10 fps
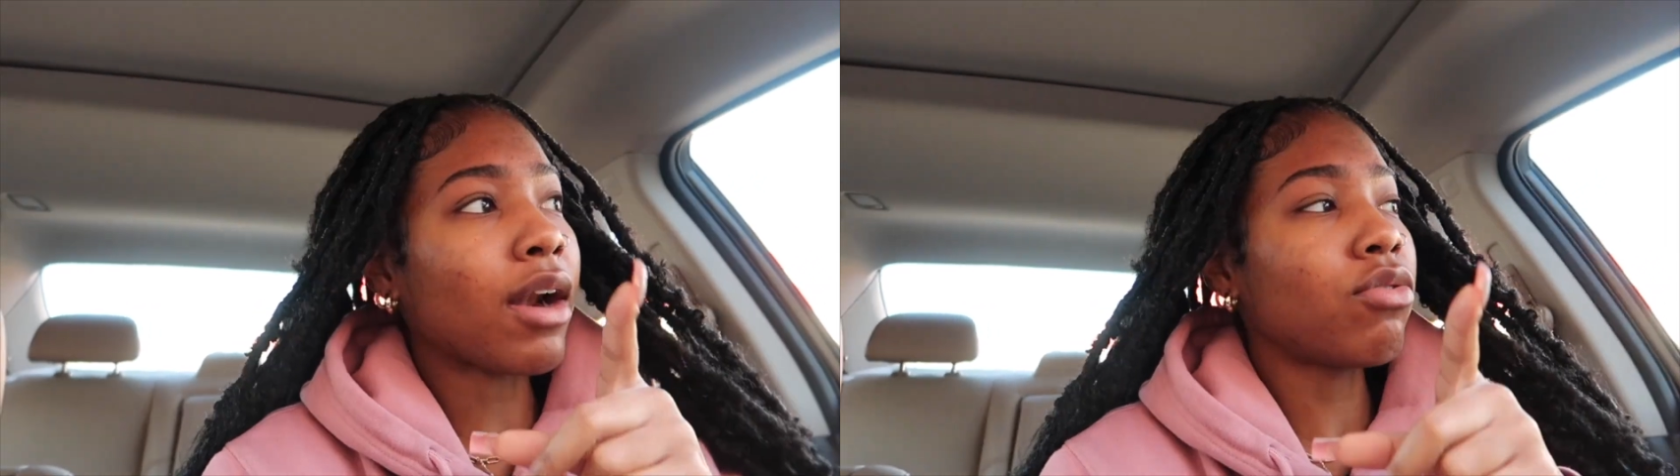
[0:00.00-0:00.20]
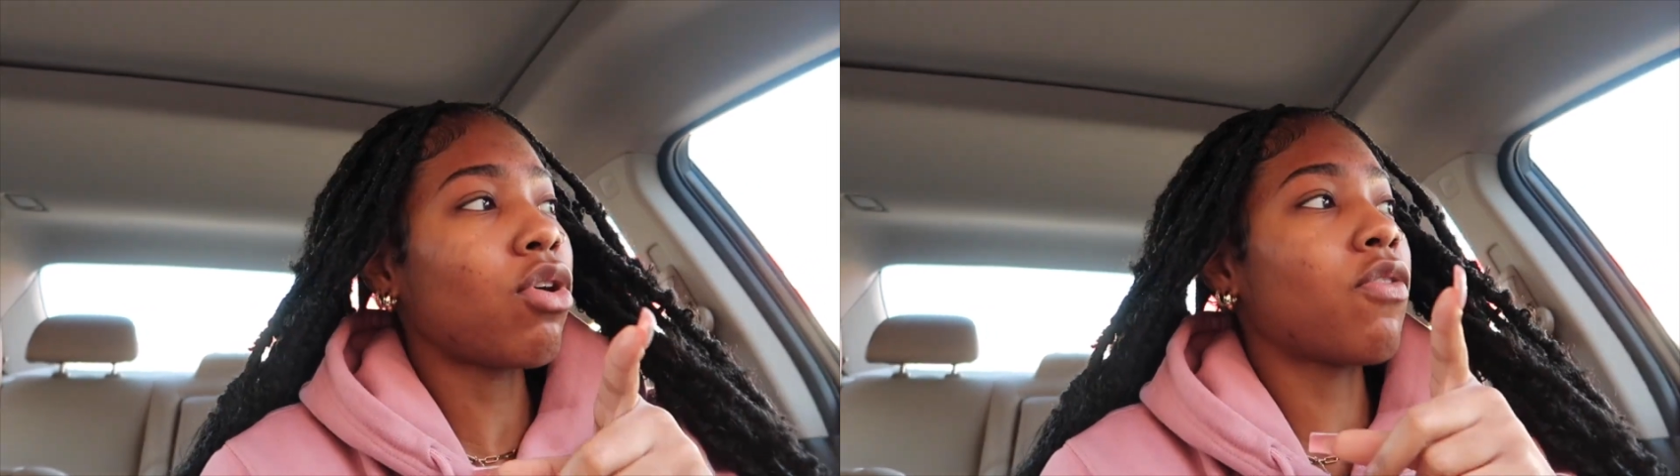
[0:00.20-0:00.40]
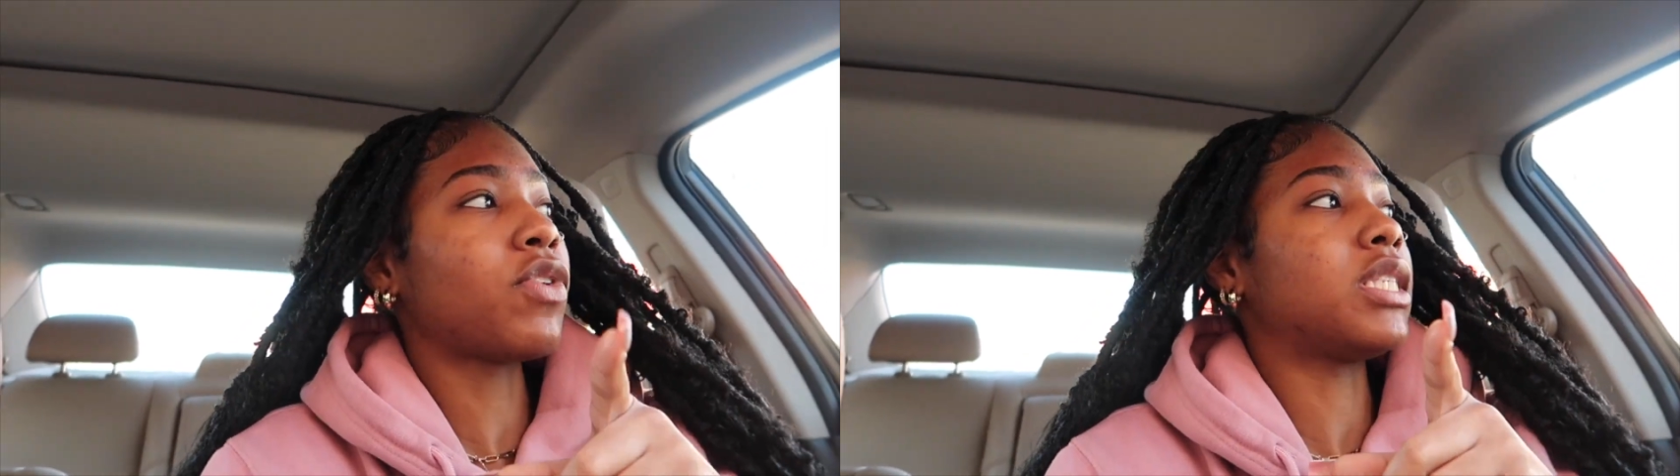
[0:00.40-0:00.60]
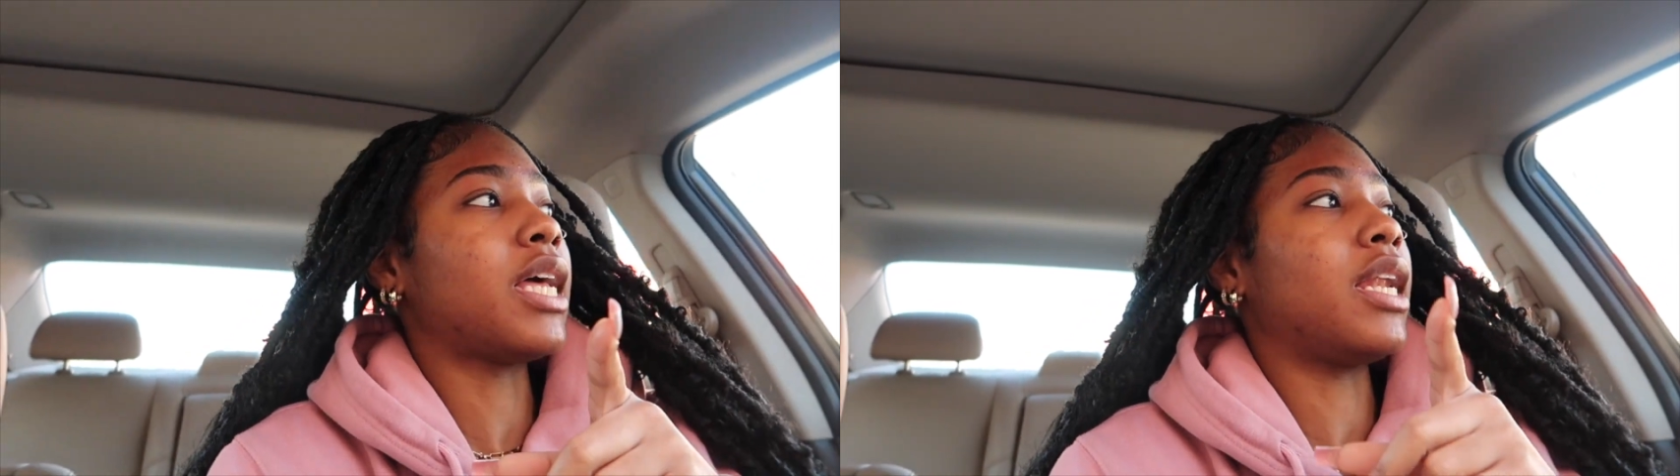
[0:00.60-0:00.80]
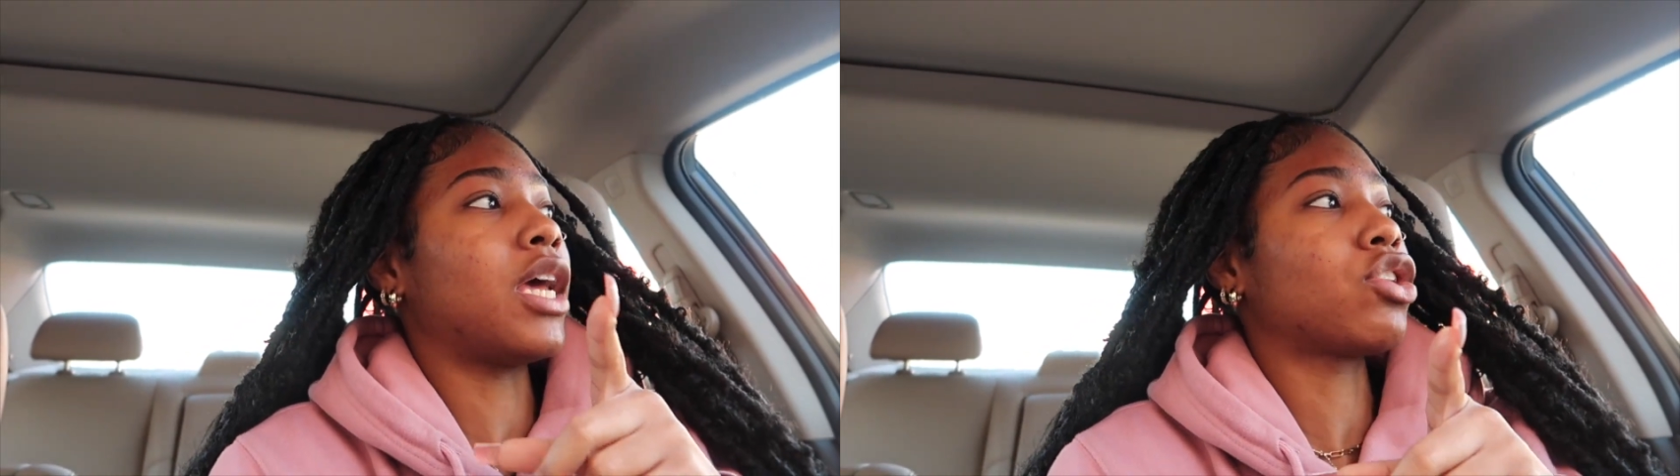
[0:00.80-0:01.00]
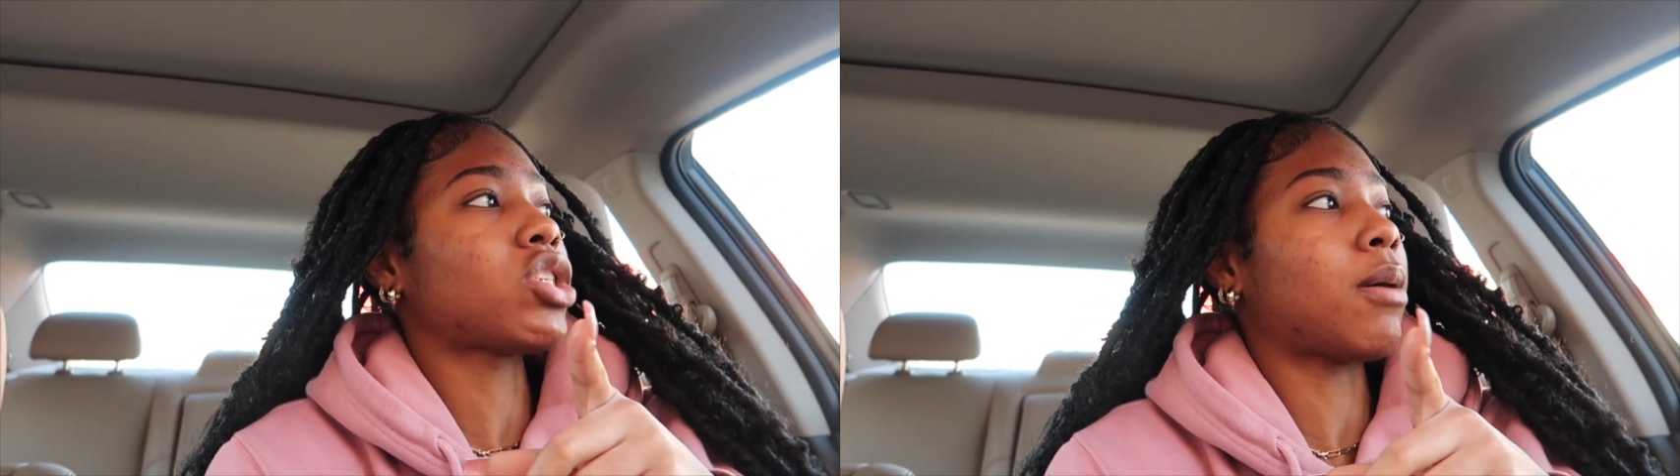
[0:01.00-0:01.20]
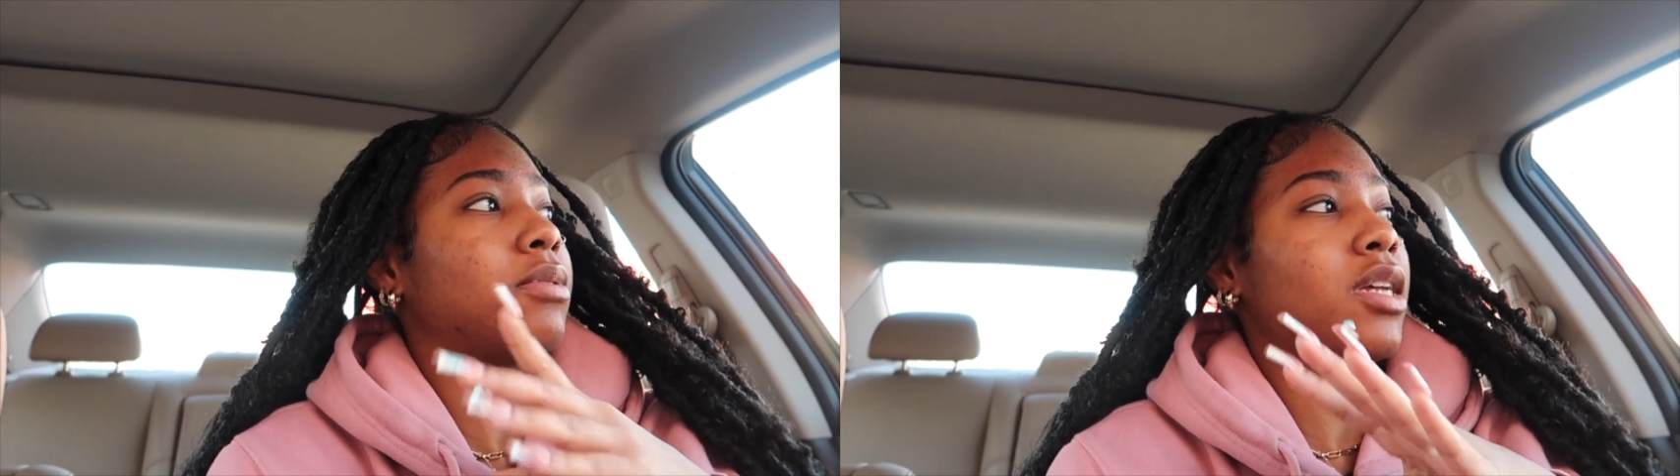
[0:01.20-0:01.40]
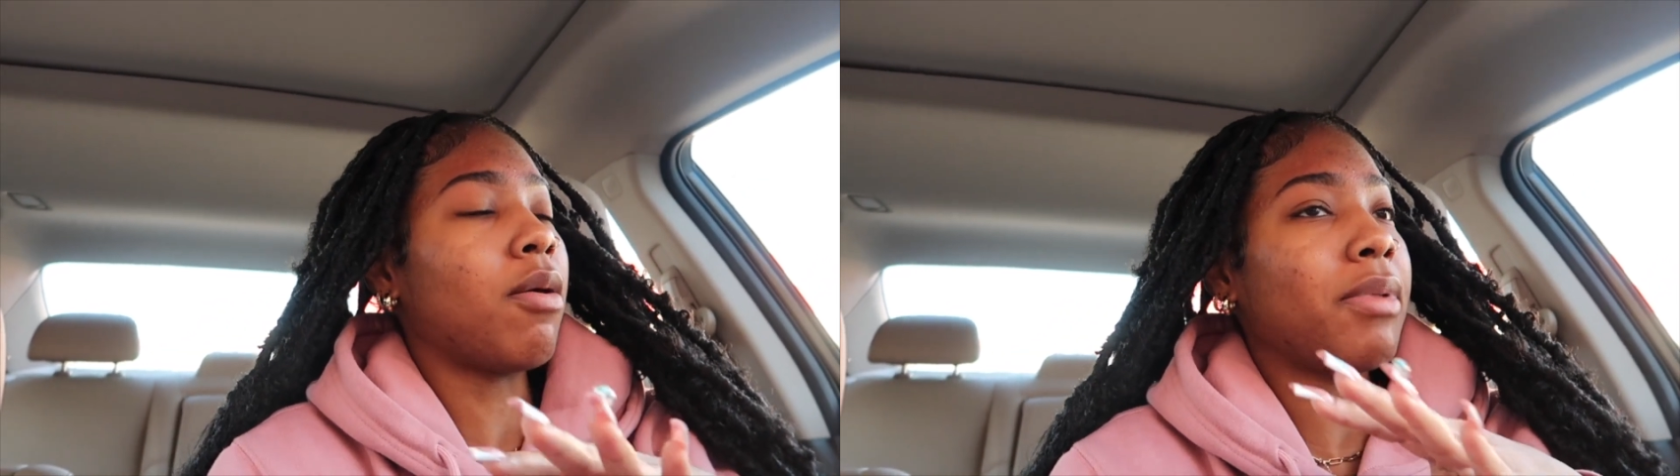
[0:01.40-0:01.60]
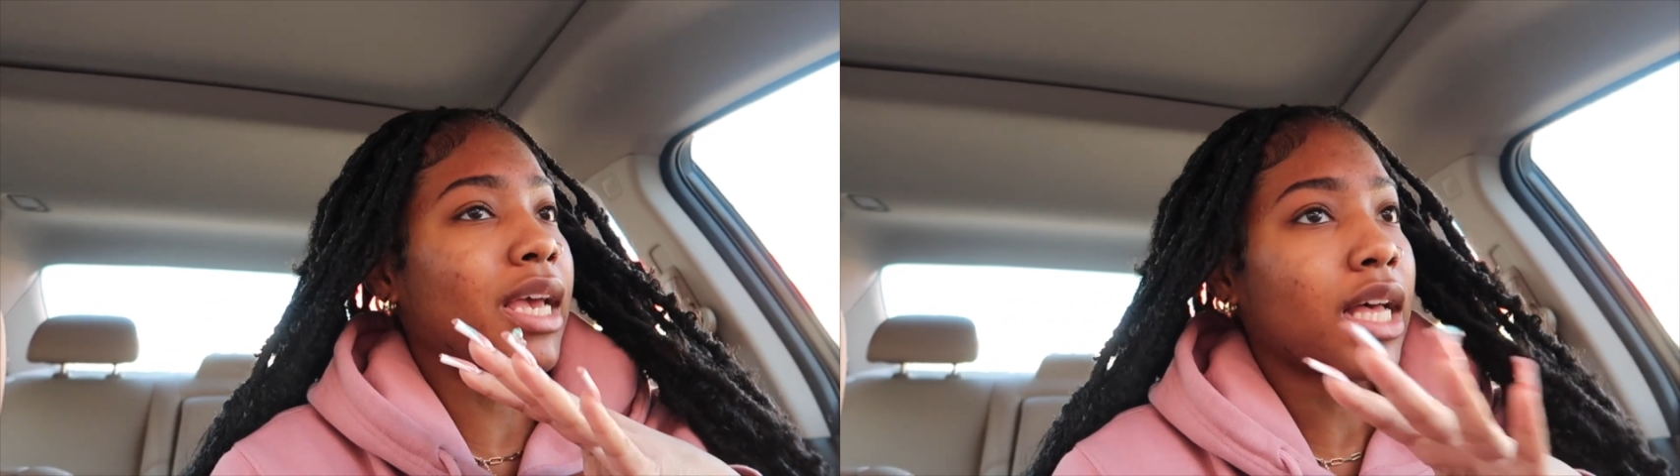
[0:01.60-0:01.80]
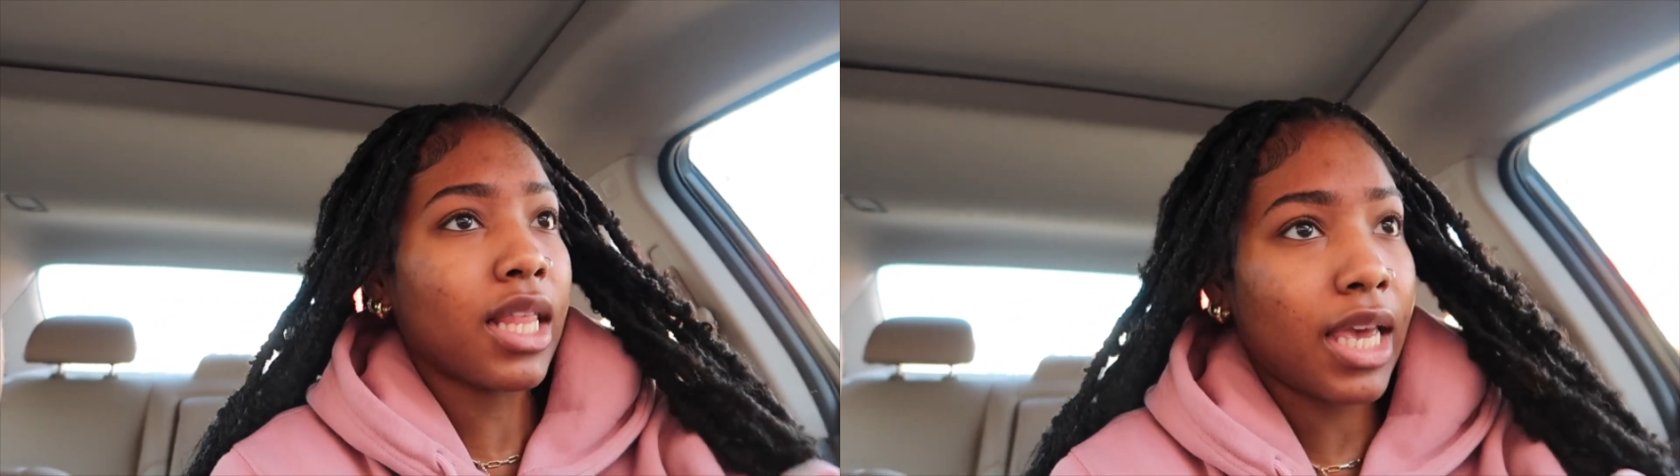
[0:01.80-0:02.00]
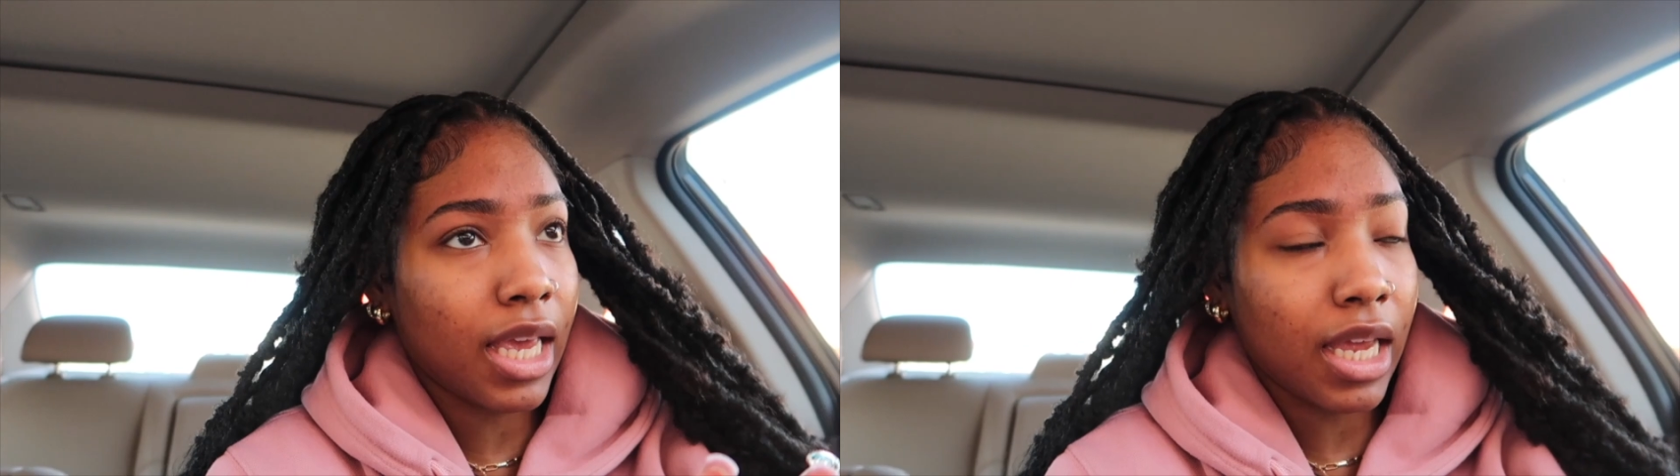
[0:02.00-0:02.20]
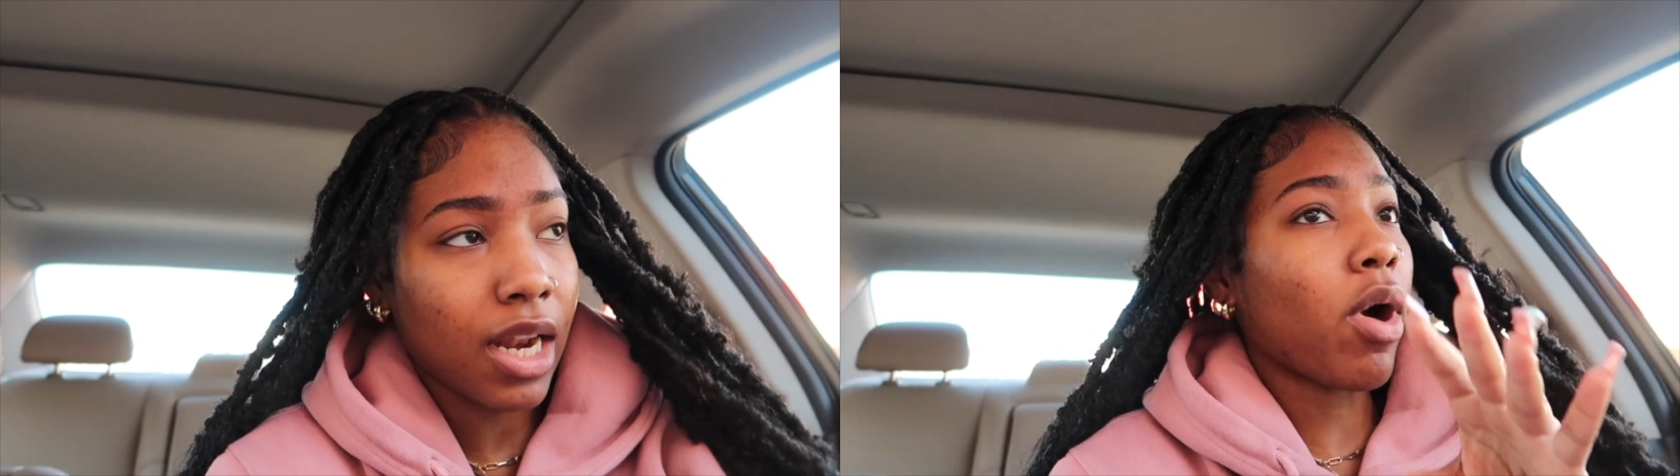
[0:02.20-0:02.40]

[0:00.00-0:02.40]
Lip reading: I don't know if it's that nail shops don't be clean